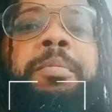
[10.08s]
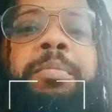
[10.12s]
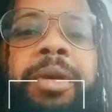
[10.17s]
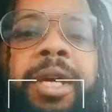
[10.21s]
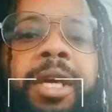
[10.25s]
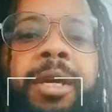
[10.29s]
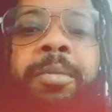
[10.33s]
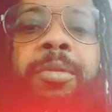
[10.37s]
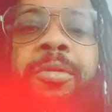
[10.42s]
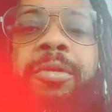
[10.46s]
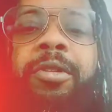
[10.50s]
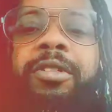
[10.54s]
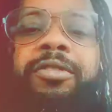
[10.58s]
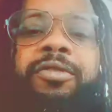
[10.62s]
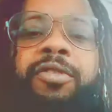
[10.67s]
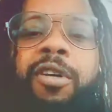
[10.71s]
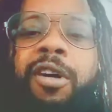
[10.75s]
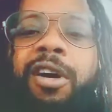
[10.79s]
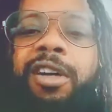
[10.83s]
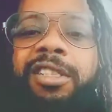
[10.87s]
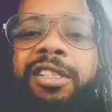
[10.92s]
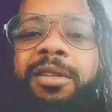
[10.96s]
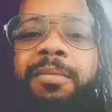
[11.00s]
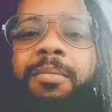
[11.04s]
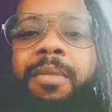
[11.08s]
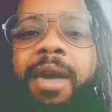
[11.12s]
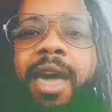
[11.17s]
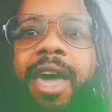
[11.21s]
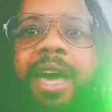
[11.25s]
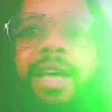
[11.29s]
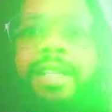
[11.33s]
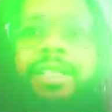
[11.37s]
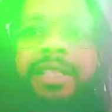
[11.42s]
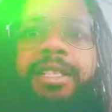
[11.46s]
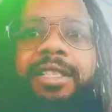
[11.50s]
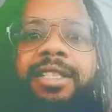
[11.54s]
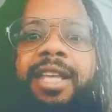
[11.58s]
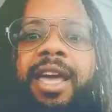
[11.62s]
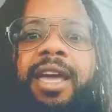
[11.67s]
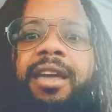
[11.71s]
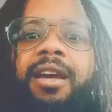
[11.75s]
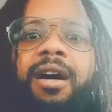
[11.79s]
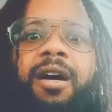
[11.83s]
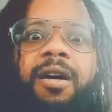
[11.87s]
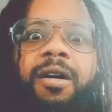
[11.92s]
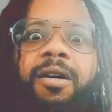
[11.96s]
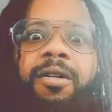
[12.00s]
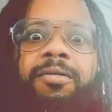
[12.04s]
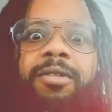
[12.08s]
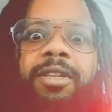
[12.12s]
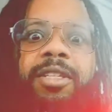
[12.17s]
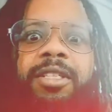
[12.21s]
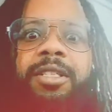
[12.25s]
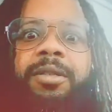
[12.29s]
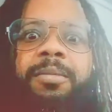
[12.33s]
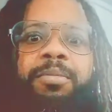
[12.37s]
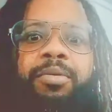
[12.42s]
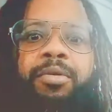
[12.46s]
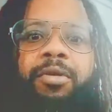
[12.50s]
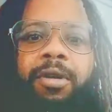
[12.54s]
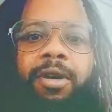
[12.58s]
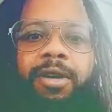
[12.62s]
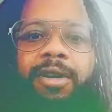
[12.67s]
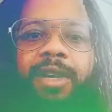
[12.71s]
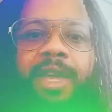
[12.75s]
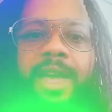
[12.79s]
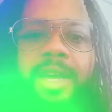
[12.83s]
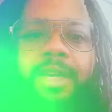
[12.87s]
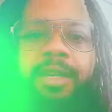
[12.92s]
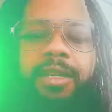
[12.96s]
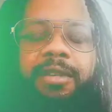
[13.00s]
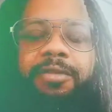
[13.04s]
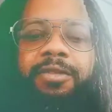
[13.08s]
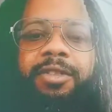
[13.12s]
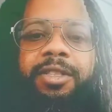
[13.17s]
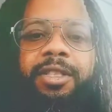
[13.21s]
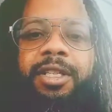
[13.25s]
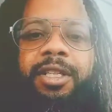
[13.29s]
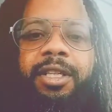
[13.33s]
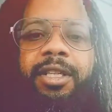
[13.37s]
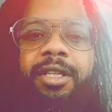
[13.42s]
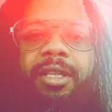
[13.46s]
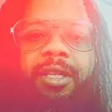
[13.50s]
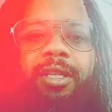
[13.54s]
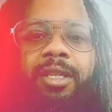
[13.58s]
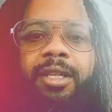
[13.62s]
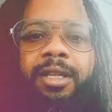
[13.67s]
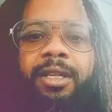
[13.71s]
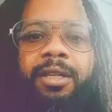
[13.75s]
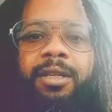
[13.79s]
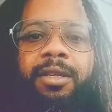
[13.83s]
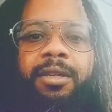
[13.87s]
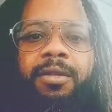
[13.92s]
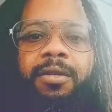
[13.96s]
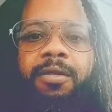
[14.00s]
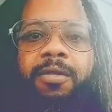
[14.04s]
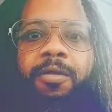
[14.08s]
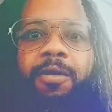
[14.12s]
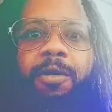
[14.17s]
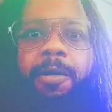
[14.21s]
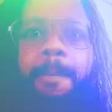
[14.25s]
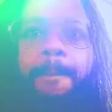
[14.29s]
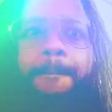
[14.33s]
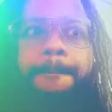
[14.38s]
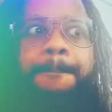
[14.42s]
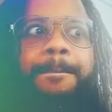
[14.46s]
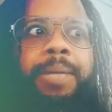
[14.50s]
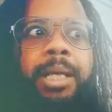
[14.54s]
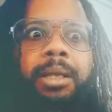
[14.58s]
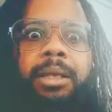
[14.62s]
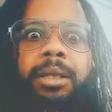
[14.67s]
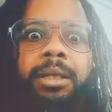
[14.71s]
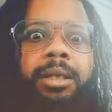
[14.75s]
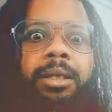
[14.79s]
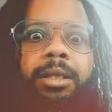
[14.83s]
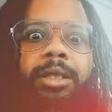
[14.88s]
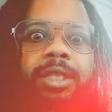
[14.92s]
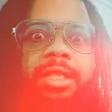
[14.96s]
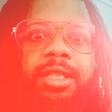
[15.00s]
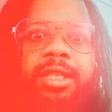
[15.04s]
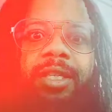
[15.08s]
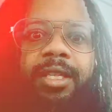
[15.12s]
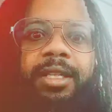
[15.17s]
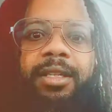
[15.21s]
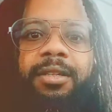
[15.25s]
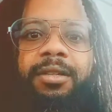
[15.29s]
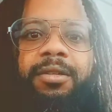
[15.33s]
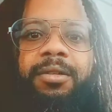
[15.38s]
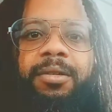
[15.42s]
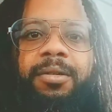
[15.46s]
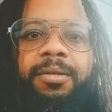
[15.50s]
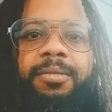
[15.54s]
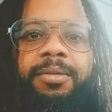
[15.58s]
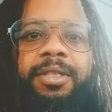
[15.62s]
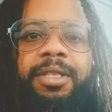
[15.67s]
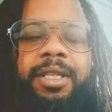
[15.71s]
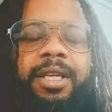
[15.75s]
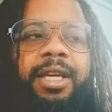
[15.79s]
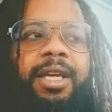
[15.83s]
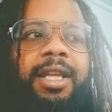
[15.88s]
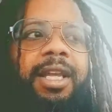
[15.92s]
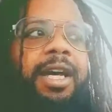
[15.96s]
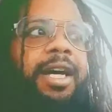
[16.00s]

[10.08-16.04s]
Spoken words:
people, as far as the masses, they only support negative shit or bullshit. You know what I'm saying?